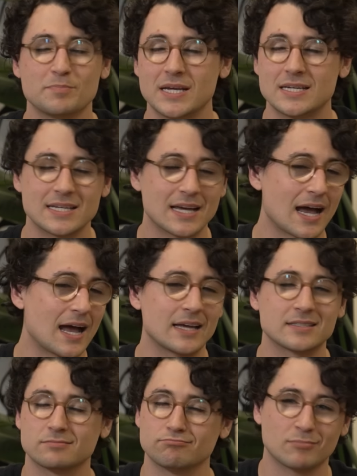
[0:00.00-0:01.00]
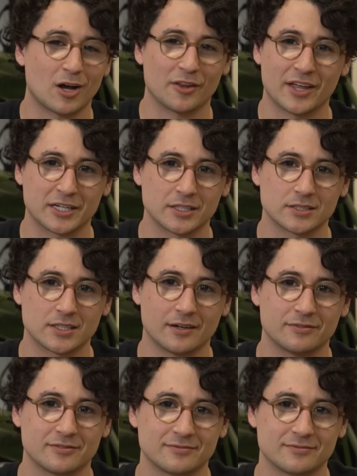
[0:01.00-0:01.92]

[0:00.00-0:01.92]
PTIs, all that good stuff.